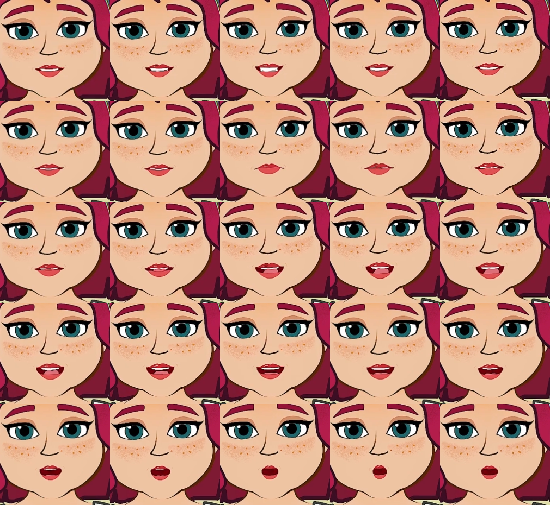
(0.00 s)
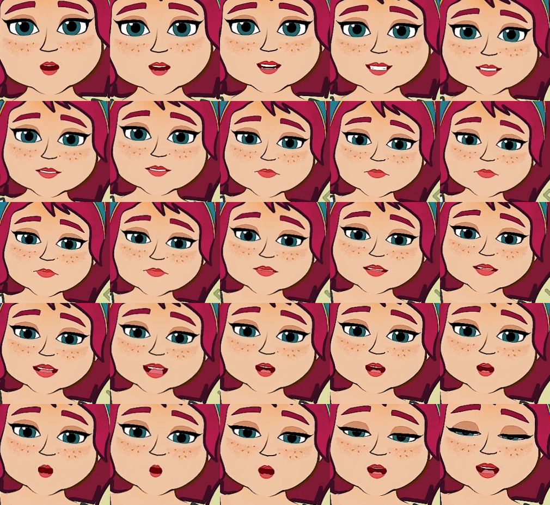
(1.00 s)
I stuck to the strict diet
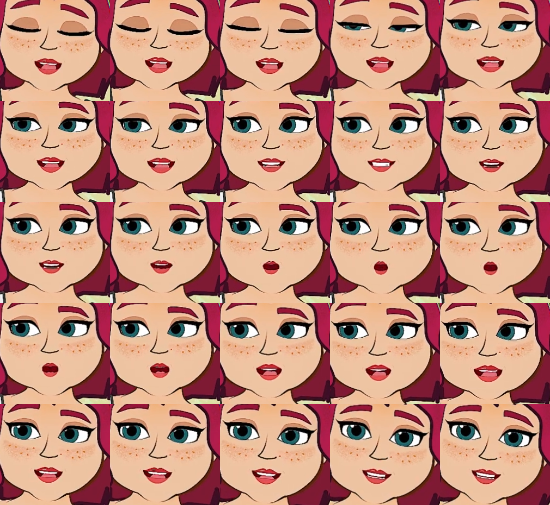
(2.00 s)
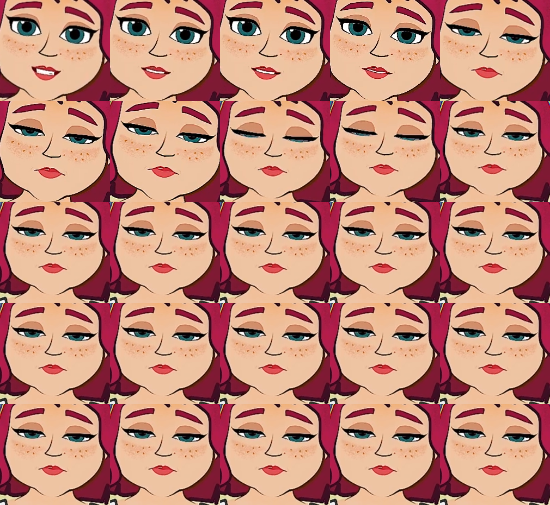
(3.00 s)
and did some physical workouts.